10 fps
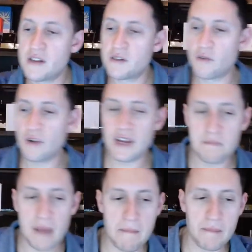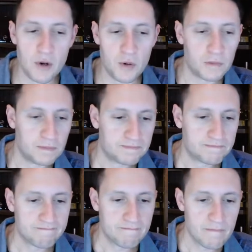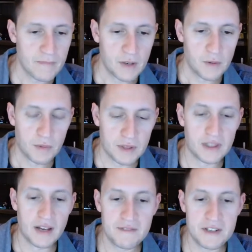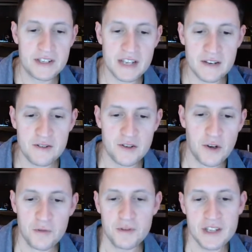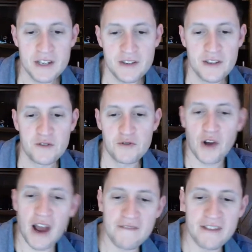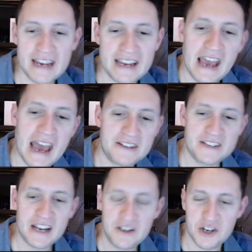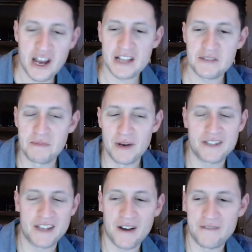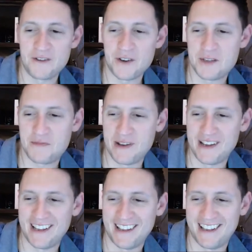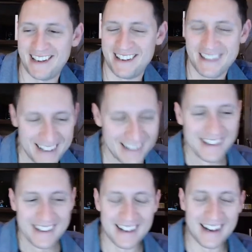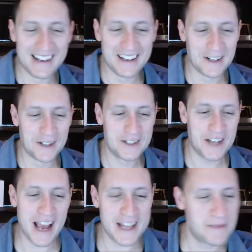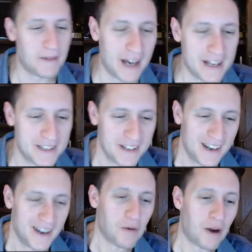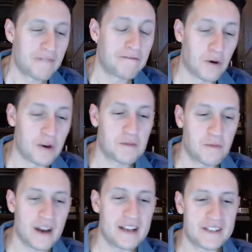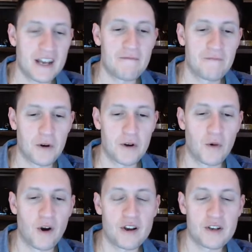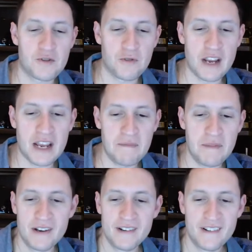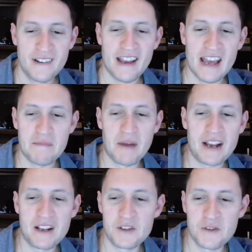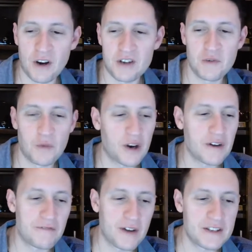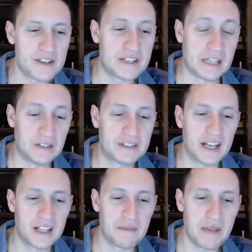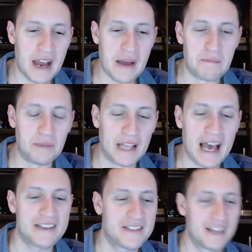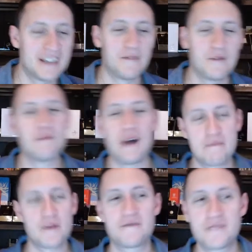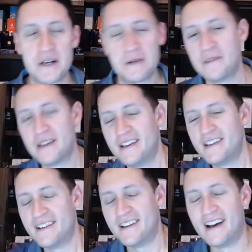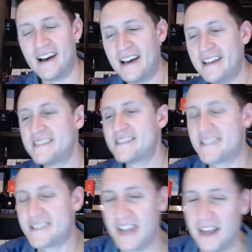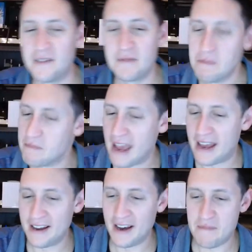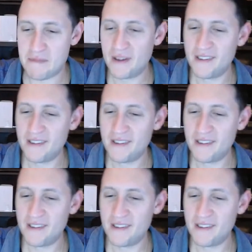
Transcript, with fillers: and green. Bamboo. Would love to see Toonsies the driving cat take Chad's bus out for a spin. ah, good old Chad's bus. Wearing four sprays Tom Ford Noir Extreme and my construction worker friends still telling me I am blasting them with my perfume. Uh, tell them to man up,